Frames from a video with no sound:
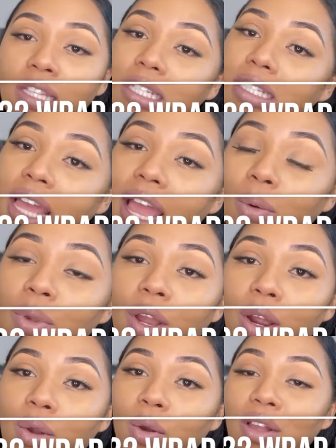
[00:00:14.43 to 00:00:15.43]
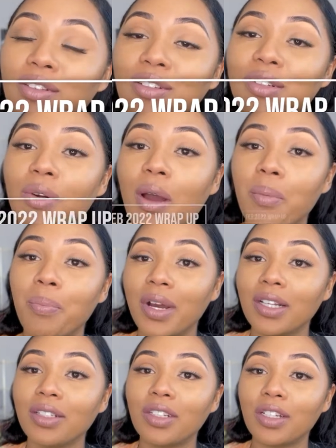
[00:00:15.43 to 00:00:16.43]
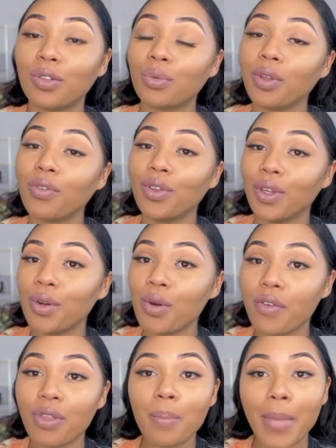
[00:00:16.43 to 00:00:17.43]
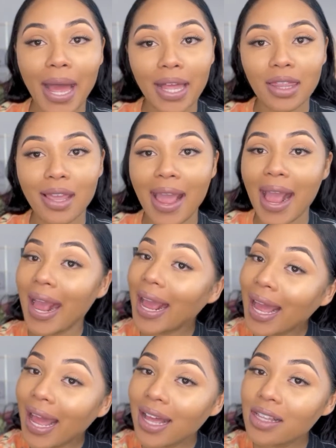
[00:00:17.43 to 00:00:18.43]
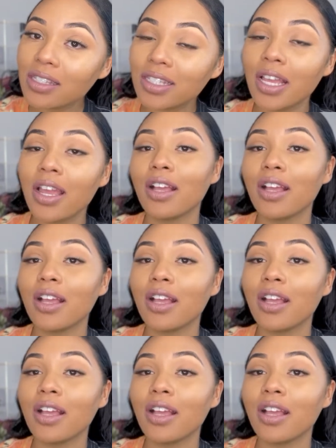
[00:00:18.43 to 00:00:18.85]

Today, we are going to do a budget review of the month and